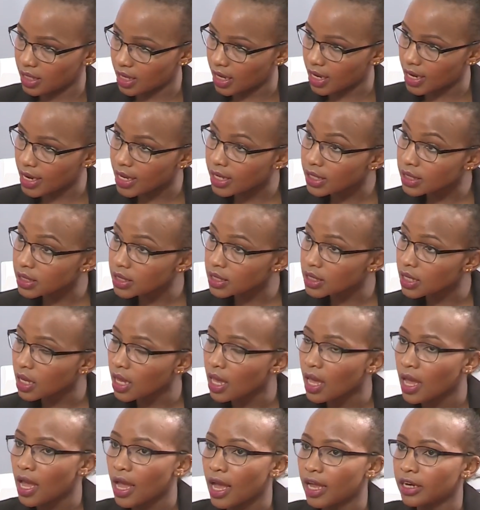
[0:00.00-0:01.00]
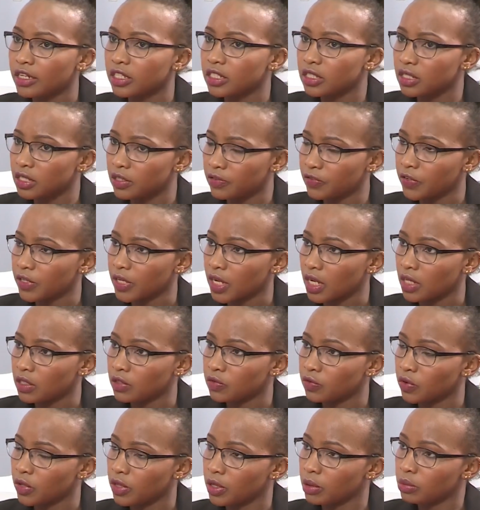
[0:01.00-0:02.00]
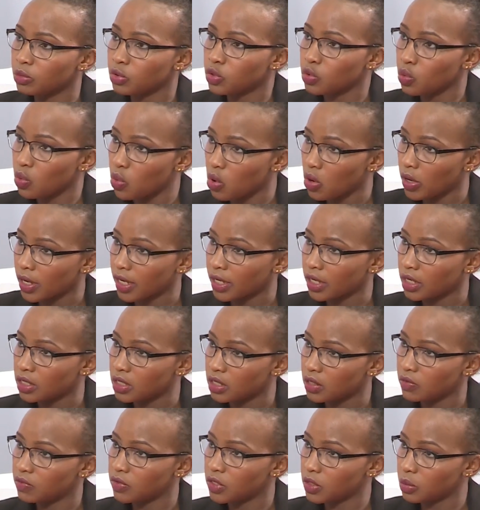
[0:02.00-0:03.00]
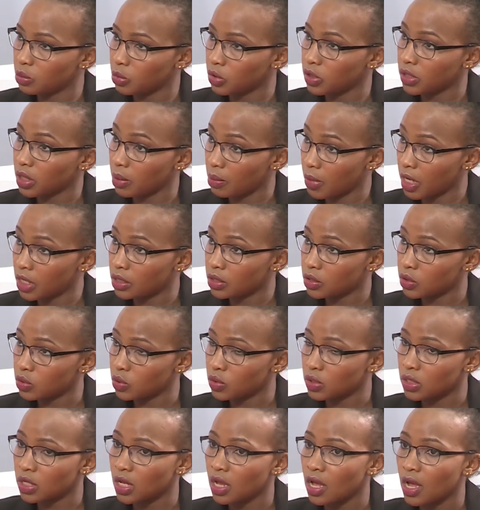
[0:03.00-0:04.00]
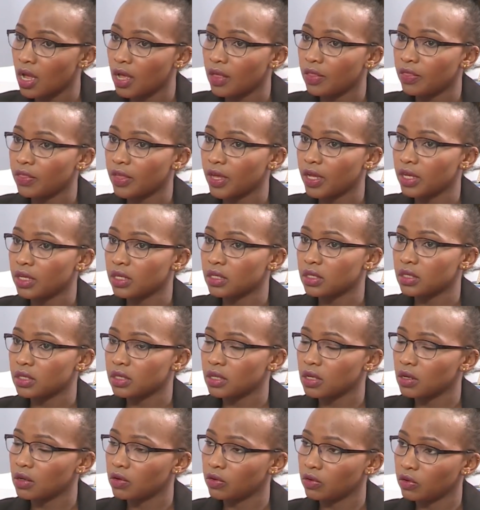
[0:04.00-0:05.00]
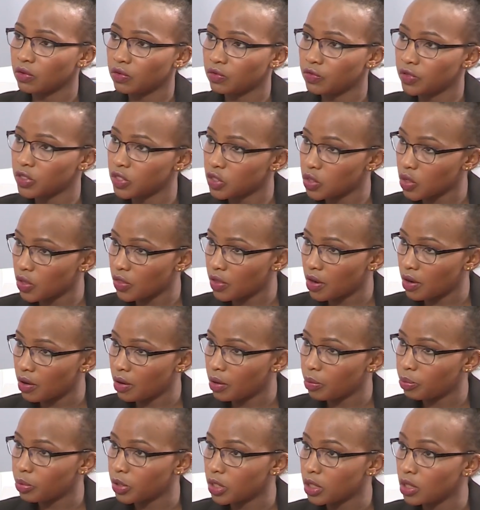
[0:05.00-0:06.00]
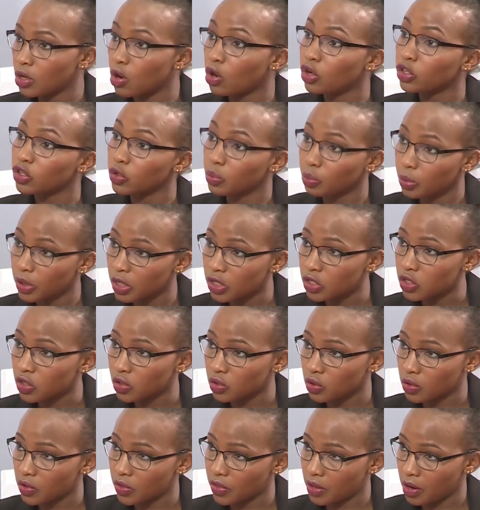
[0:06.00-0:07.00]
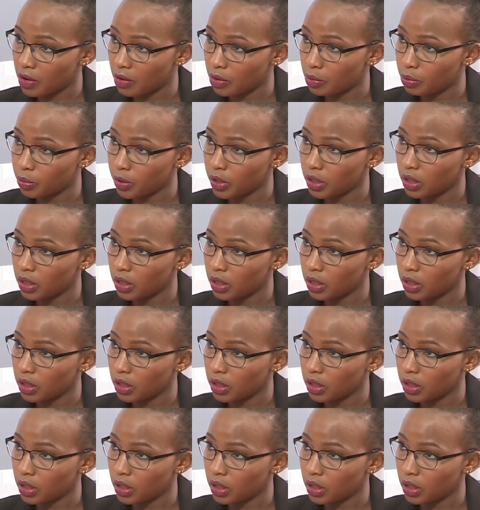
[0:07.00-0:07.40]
their legs, and it's difficult for them to walk and achieve these motor milestones, there is physiotherapy, occupational therapy,